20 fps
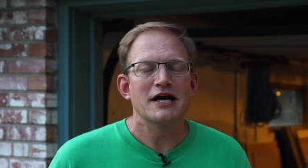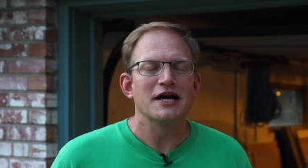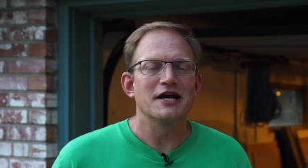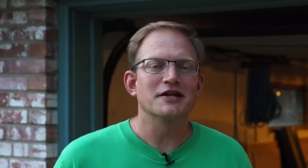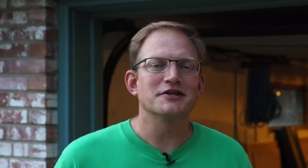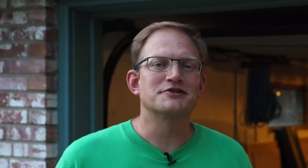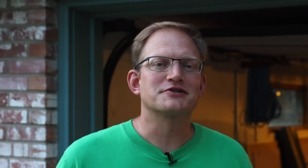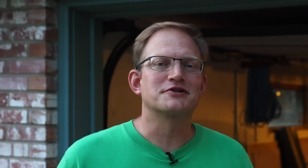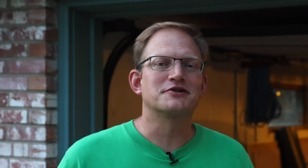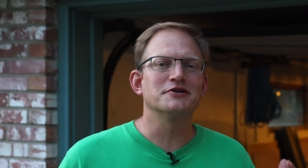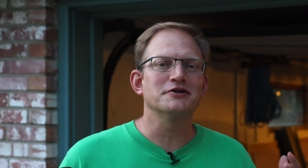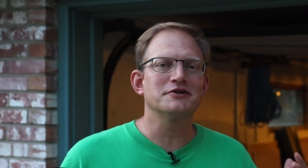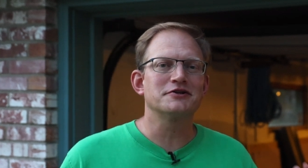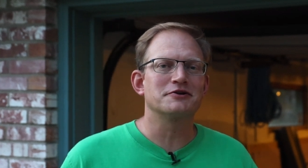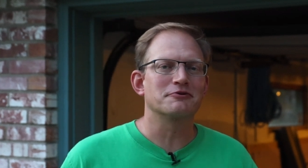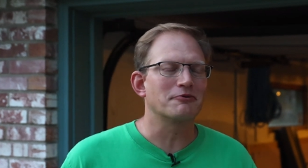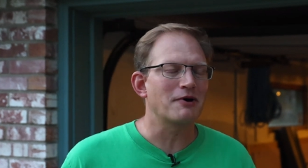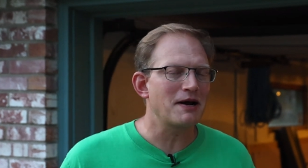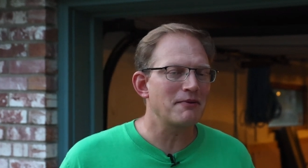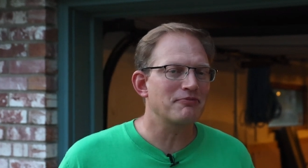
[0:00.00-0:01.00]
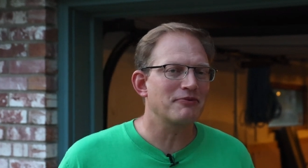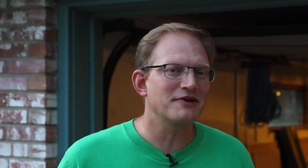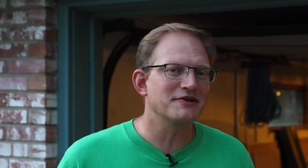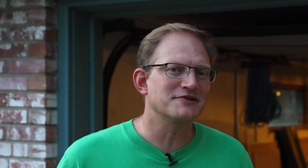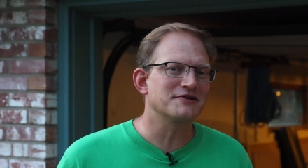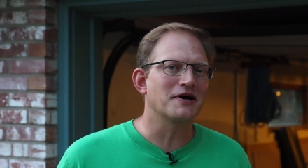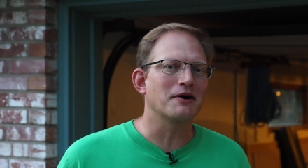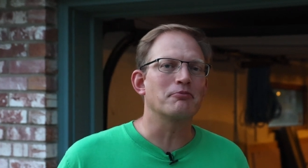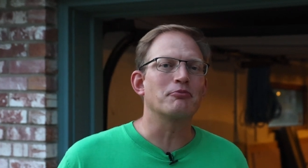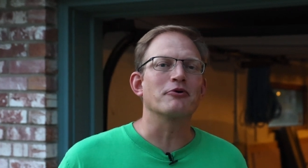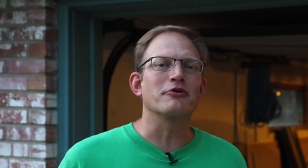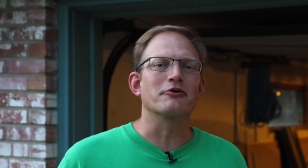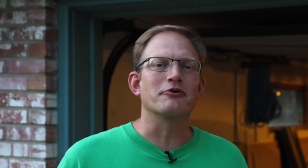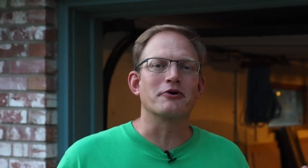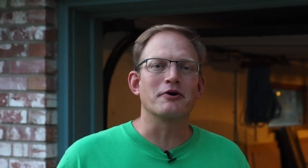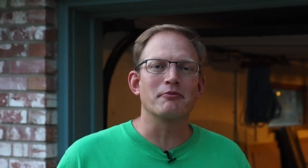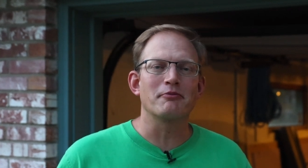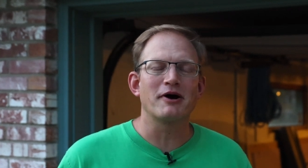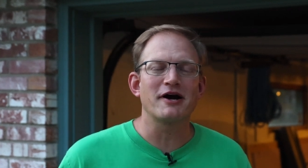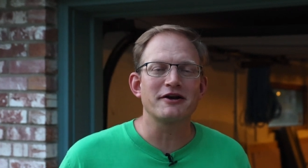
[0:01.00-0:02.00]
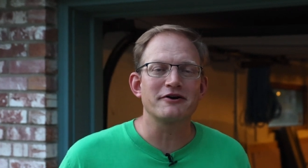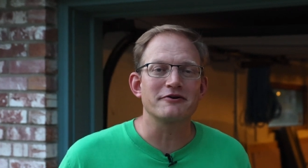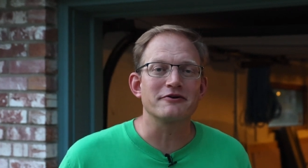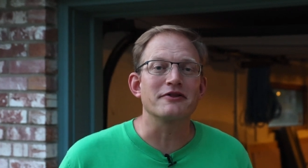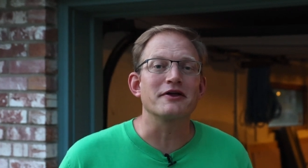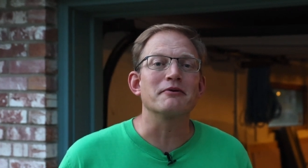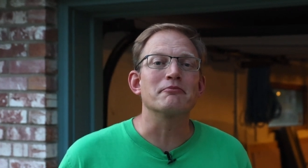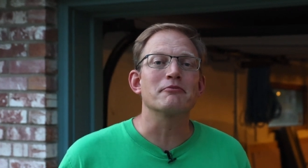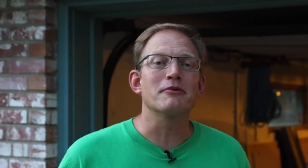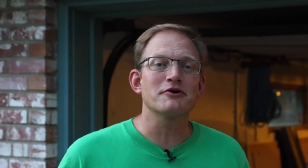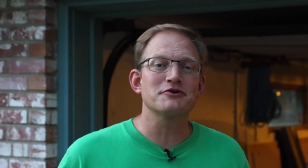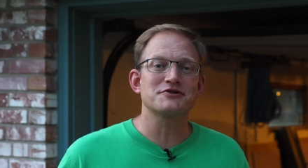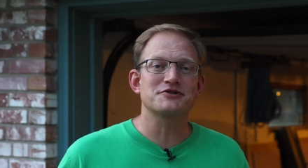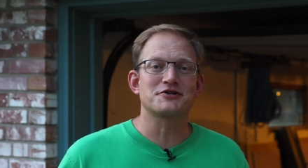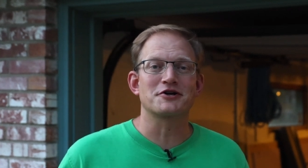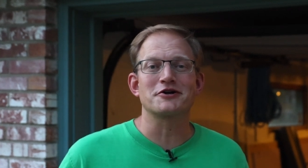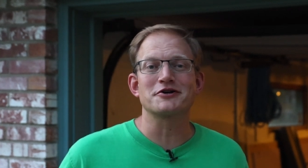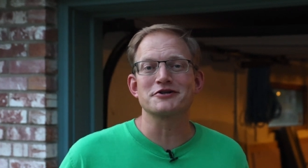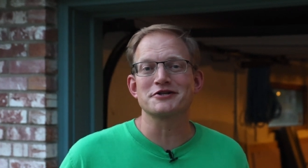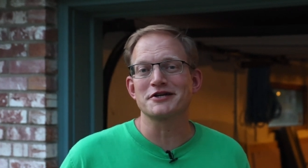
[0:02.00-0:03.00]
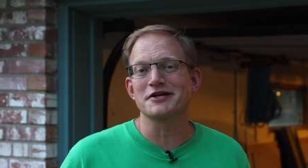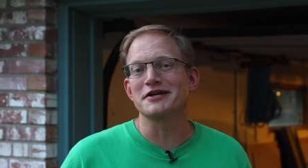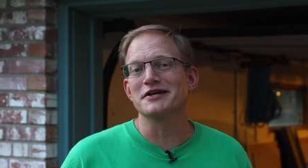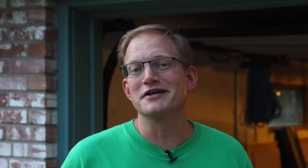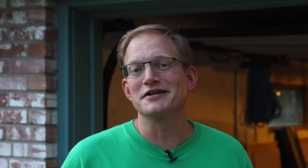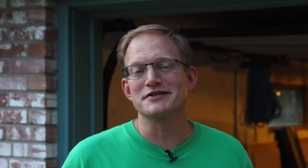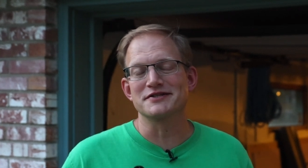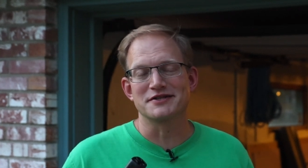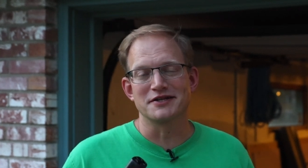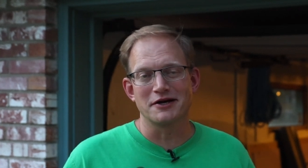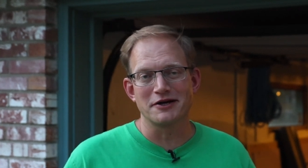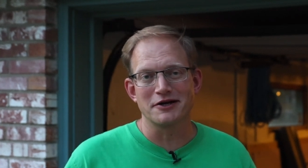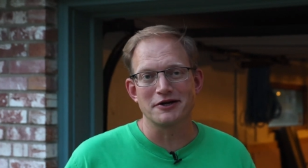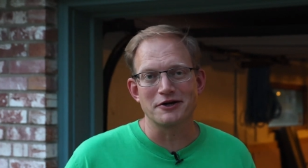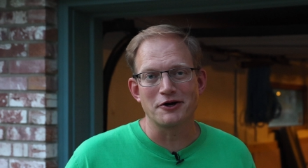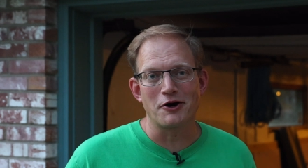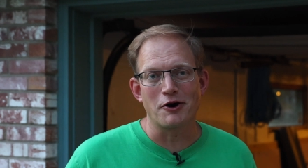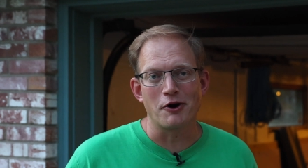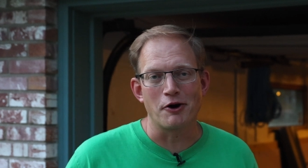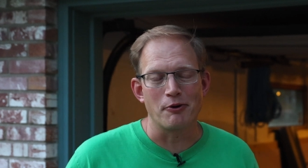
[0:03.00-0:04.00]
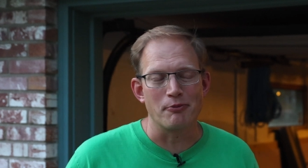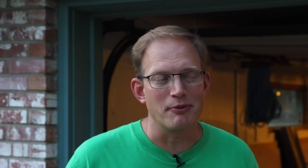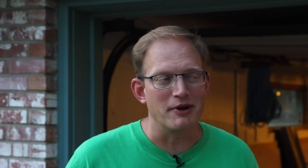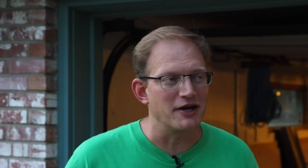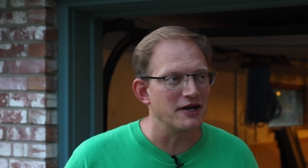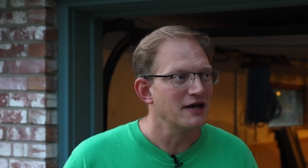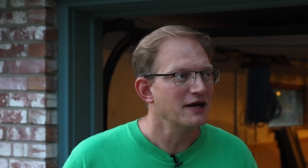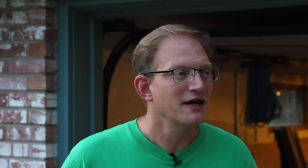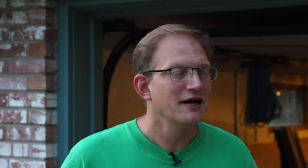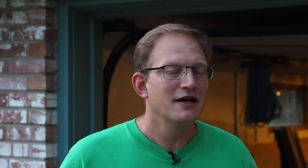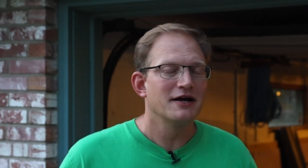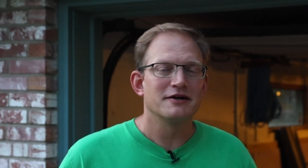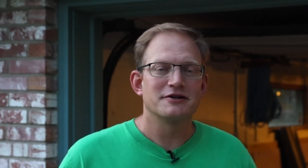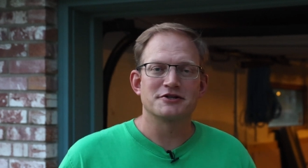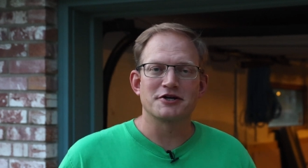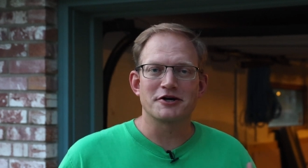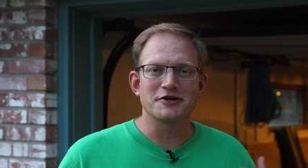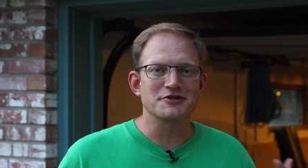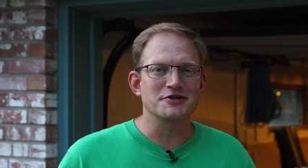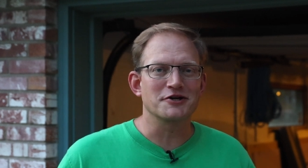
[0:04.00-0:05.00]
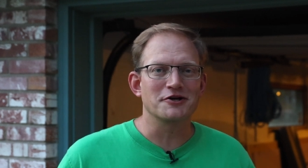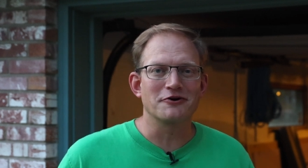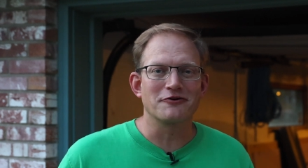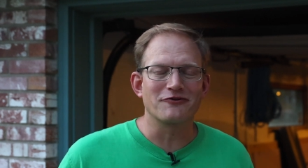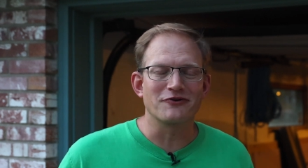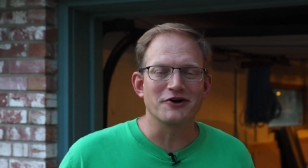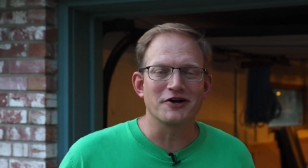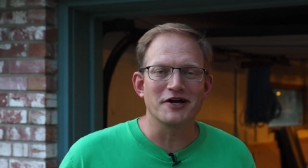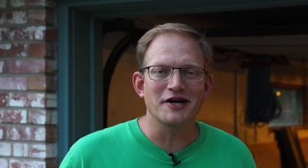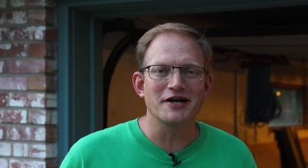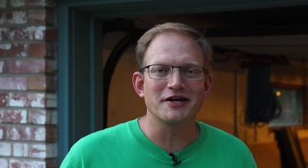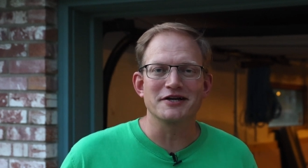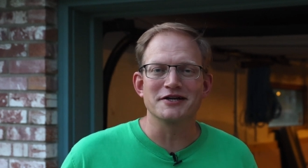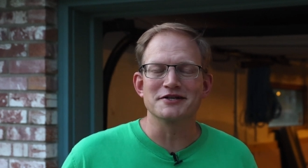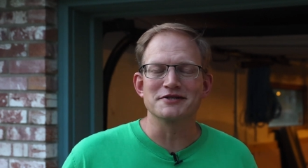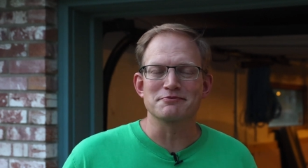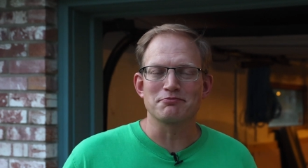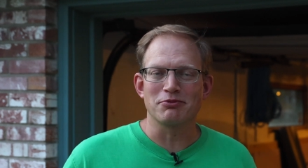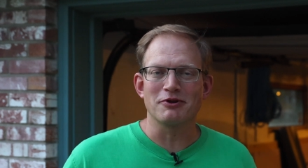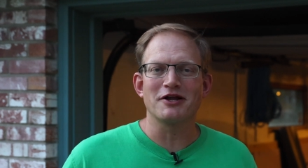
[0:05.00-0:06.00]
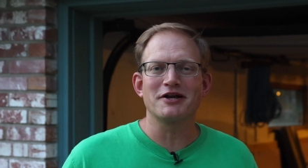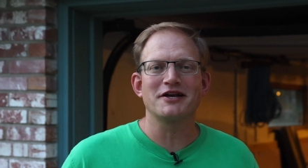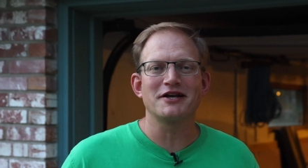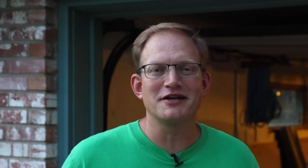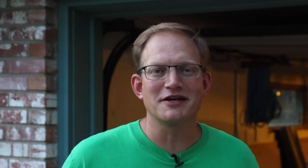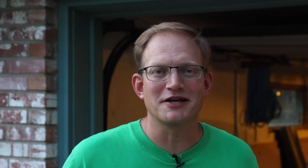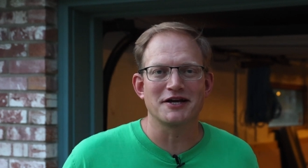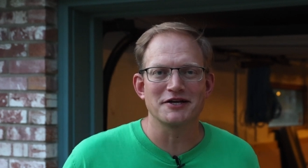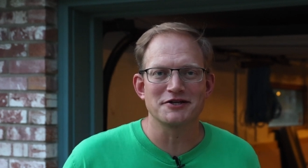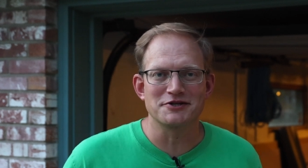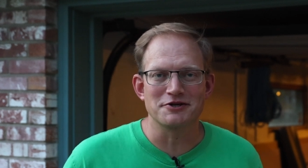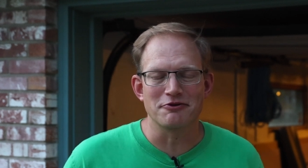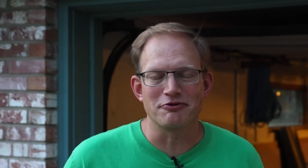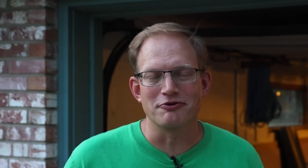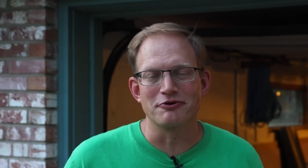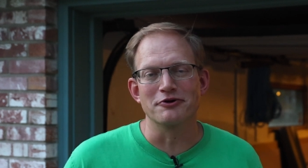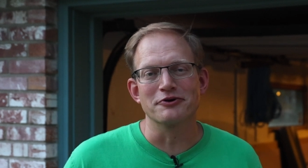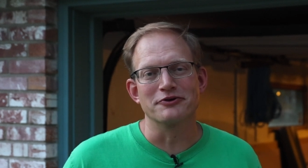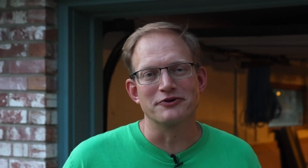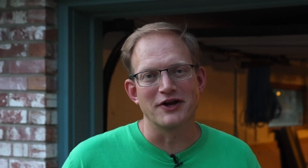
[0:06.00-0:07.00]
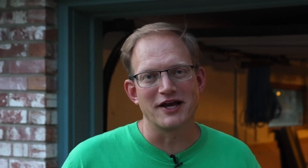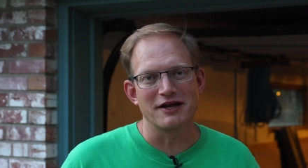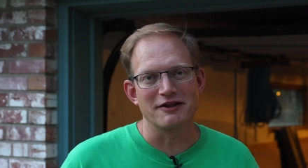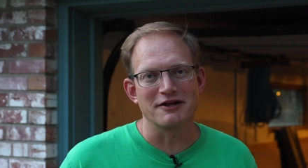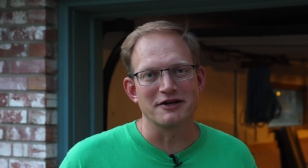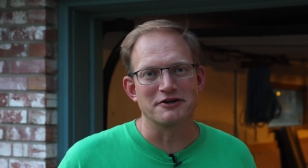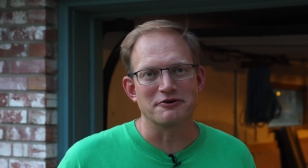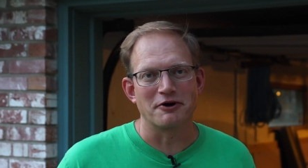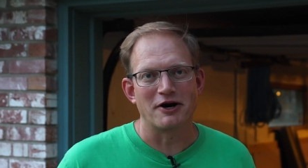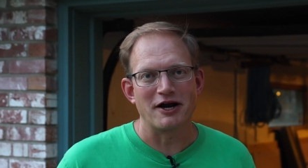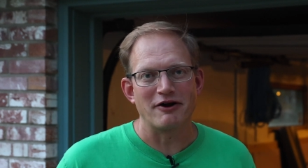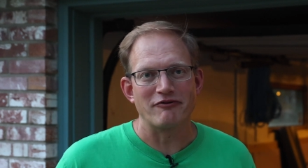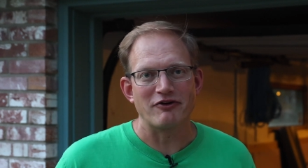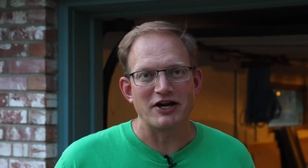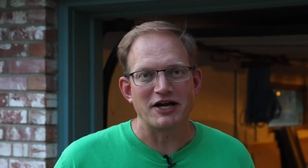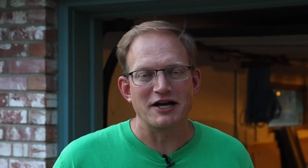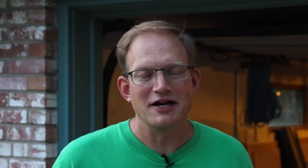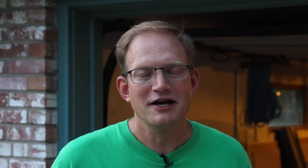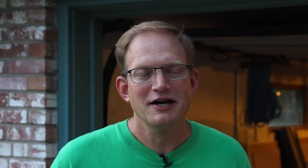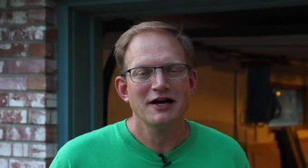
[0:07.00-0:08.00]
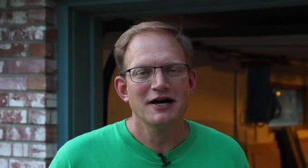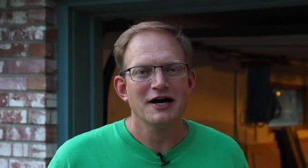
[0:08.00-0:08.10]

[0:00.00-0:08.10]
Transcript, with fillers: it's good to wrap this up with a reminder that most charging is done at home, and charging overnight is plenty to get you through daily driving.